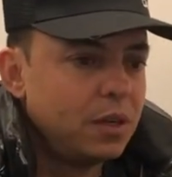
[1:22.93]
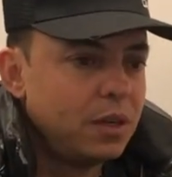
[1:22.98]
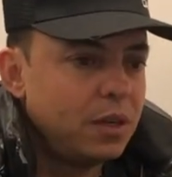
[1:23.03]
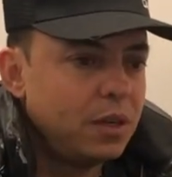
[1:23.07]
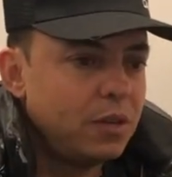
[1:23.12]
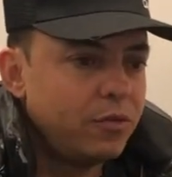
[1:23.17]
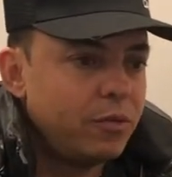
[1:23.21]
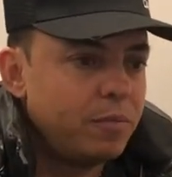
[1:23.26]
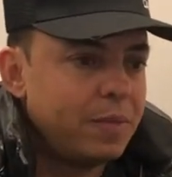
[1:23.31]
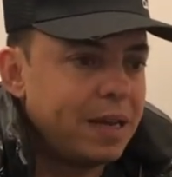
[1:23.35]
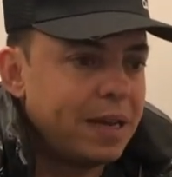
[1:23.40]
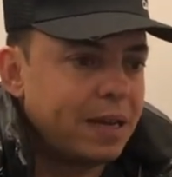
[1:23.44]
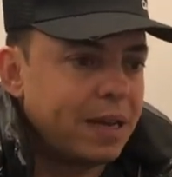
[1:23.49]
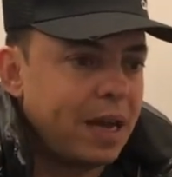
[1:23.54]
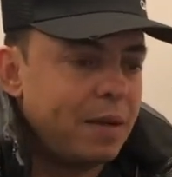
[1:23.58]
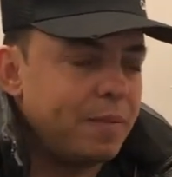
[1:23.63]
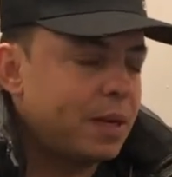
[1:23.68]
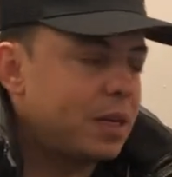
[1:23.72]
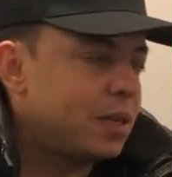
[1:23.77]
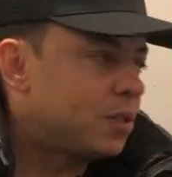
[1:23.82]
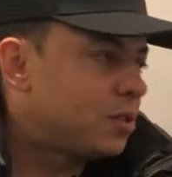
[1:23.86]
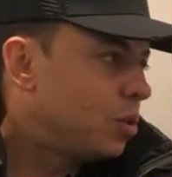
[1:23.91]
from their
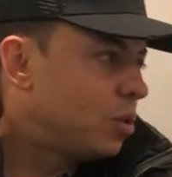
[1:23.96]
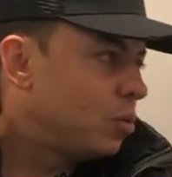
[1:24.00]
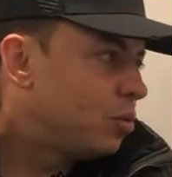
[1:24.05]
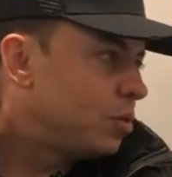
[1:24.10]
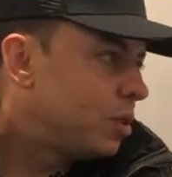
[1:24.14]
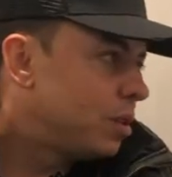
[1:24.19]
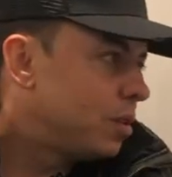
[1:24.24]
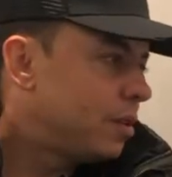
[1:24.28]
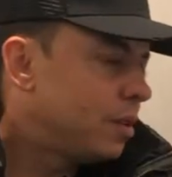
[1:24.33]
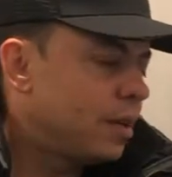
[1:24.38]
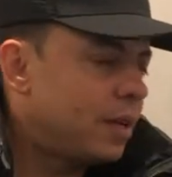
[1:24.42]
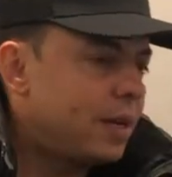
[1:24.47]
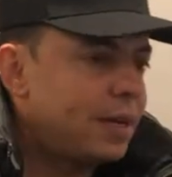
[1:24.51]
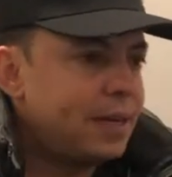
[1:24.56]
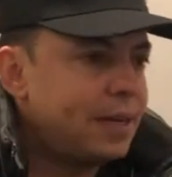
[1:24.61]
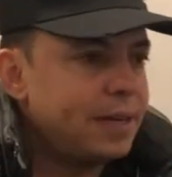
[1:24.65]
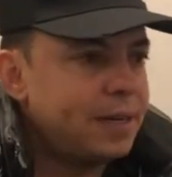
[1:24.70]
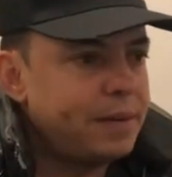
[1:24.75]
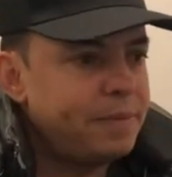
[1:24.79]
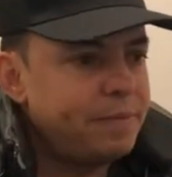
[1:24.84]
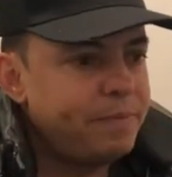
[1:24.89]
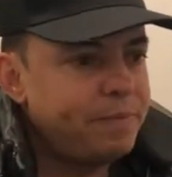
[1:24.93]
game against Taunton.
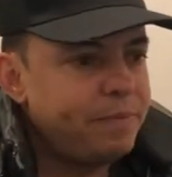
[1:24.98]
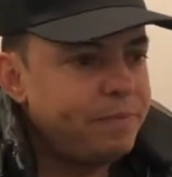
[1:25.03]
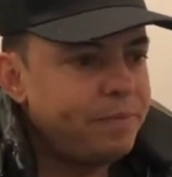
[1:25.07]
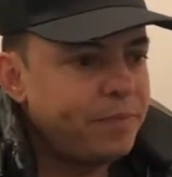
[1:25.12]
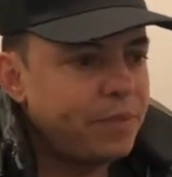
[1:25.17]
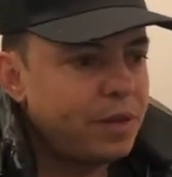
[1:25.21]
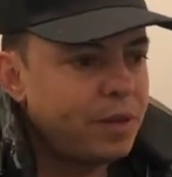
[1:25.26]
We're